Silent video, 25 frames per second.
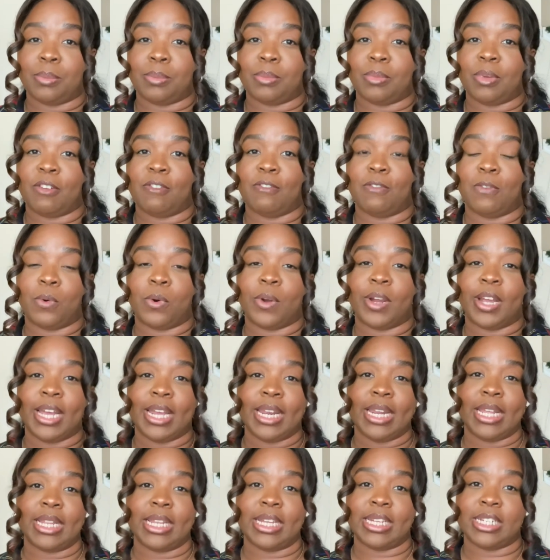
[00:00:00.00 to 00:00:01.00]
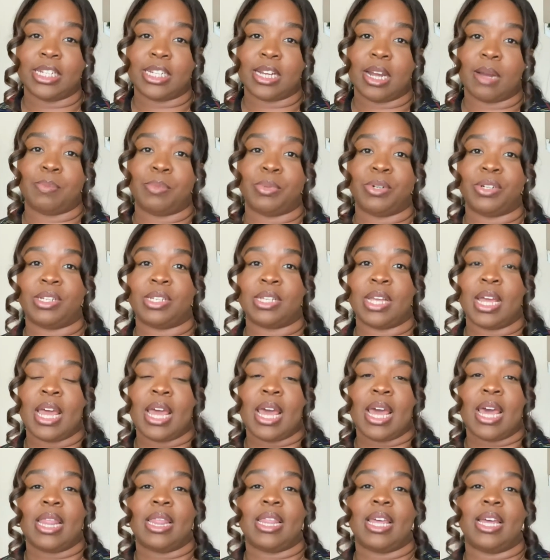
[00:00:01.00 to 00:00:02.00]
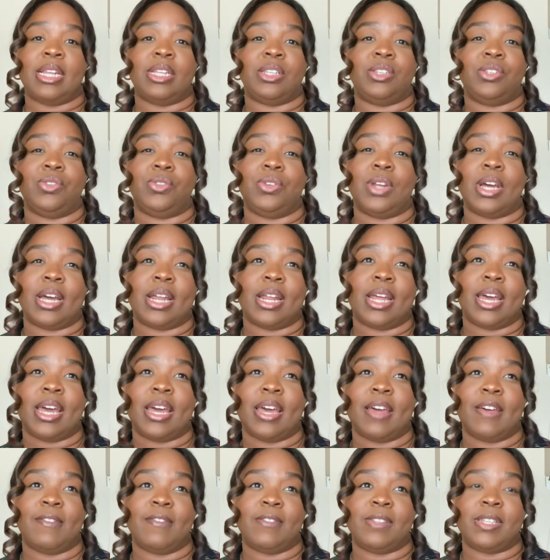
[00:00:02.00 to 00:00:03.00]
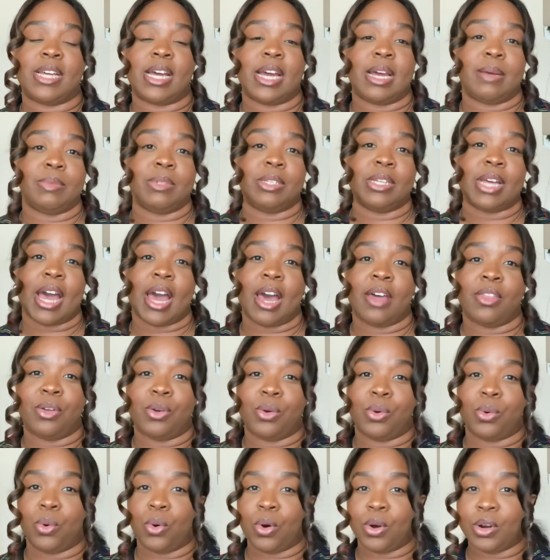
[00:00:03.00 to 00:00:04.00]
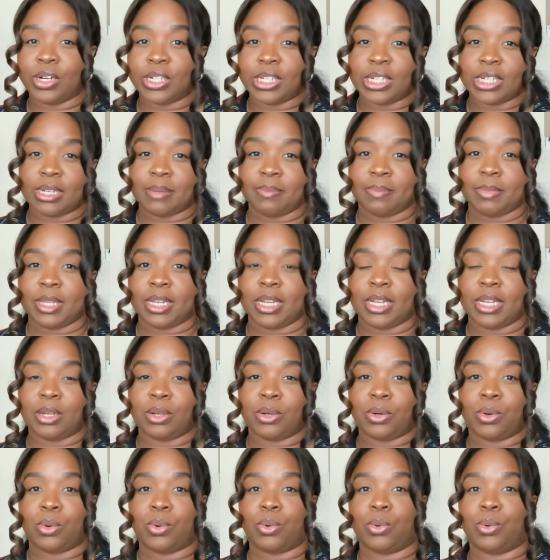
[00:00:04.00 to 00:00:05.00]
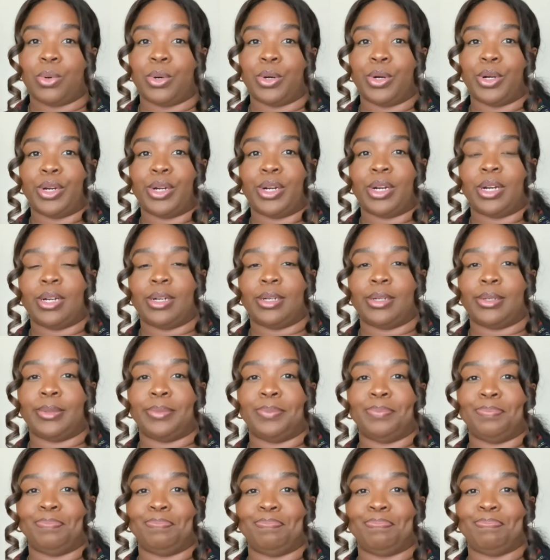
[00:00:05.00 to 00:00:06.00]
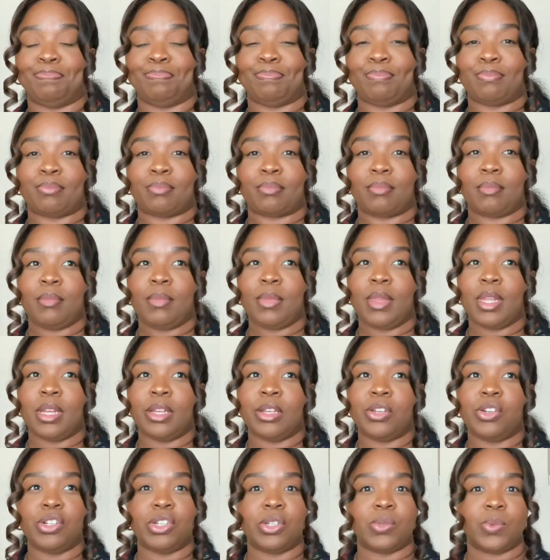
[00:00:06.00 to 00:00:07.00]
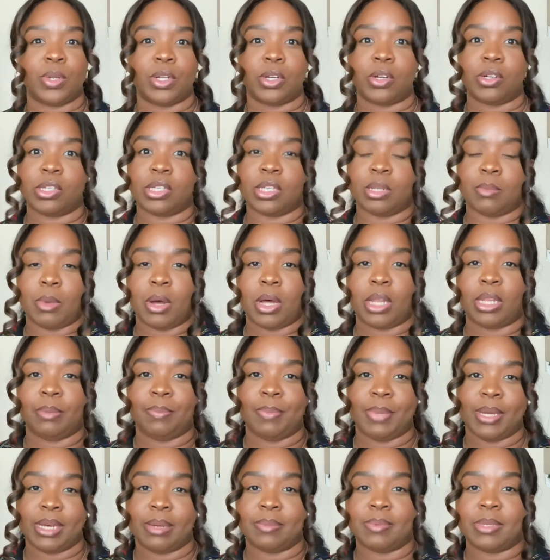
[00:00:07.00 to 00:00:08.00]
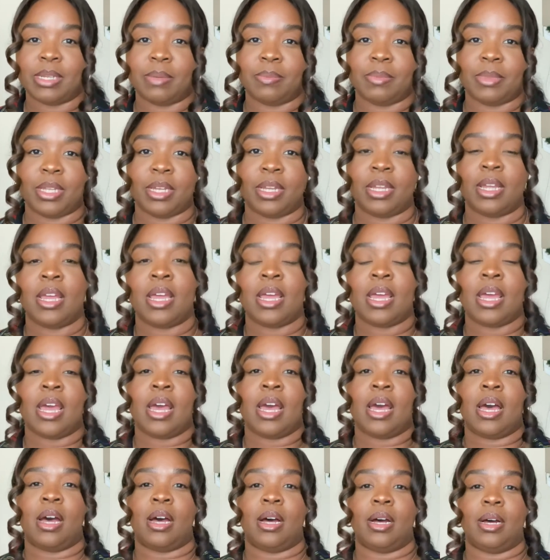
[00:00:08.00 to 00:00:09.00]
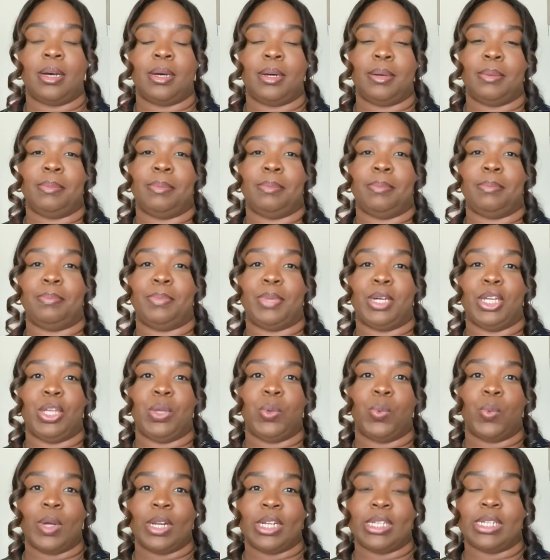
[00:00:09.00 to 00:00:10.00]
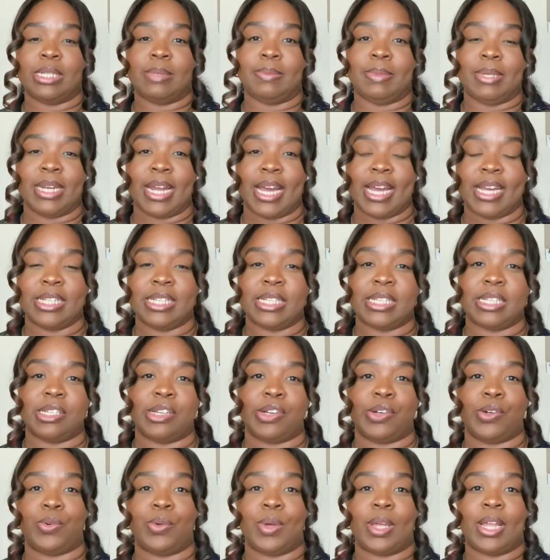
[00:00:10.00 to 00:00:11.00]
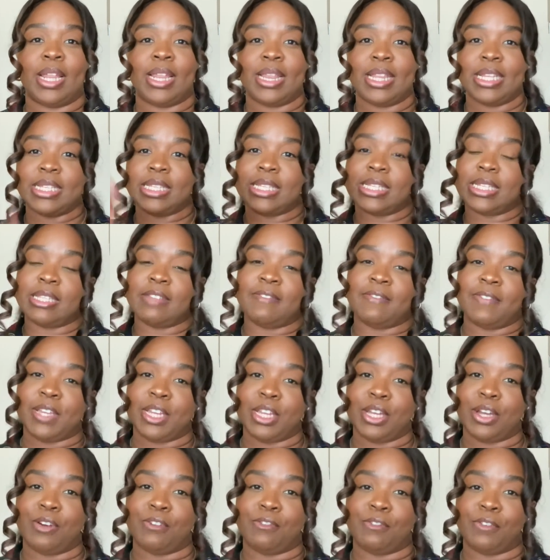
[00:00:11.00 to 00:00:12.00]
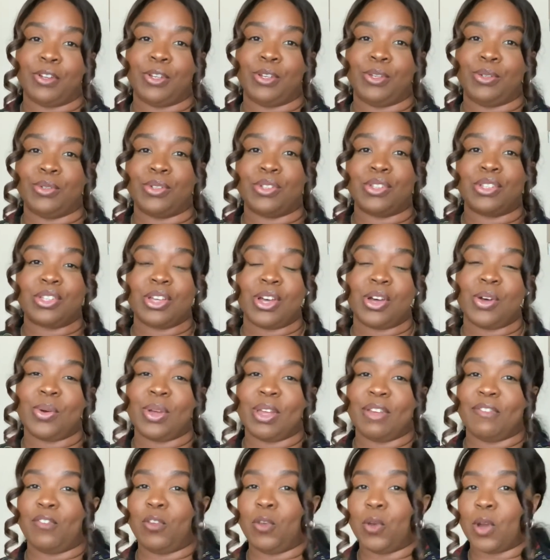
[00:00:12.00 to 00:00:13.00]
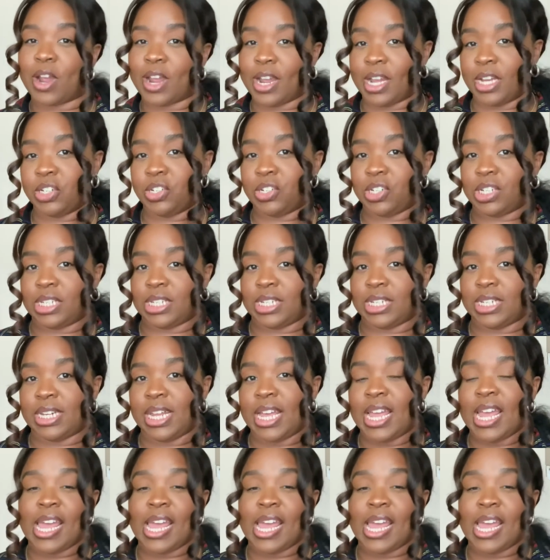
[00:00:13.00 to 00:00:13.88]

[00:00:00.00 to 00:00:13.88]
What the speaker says: for any late shoppers that do not have time to either order something or you just want to go to the mall and pick up something, but you want it to be nice. So this is the video for you. So if you are interested